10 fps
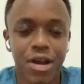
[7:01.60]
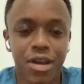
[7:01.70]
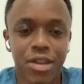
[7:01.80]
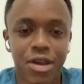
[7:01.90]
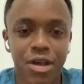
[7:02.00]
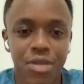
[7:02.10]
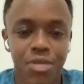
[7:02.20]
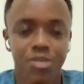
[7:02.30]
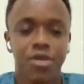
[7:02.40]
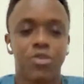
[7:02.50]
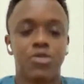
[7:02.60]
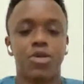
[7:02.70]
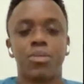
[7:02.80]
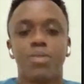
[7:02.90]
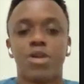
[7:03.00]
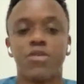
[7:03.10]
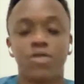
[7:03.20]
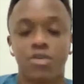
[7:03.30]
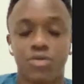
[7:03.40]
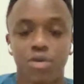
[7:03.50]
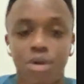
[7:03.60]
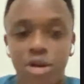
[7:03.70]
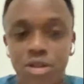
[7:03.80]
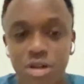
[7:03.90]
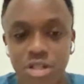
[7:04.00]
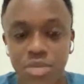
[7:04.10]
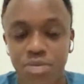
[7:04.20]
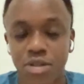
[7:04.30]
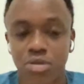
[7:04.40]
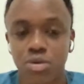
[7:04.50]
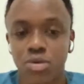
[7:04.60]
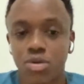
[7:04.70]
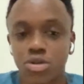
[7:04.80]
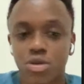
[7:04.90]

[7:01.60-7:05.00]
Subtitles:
and there are things you can benefit from an internship at Google.